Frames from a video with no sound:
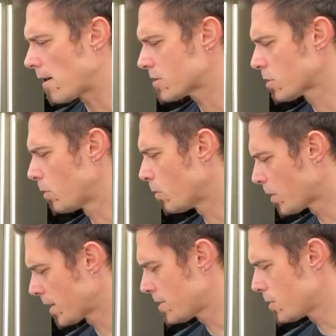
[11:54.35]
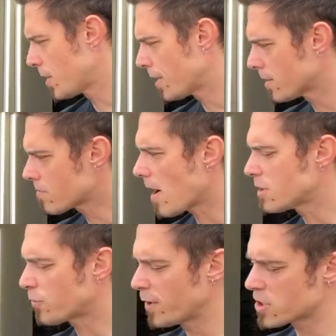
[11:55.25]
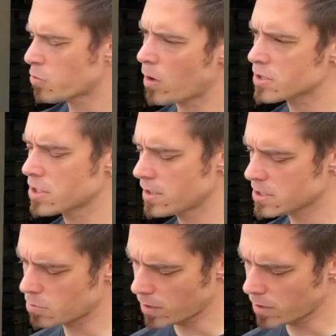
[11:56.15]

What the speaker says: So what we're gonna do here is finish washing this.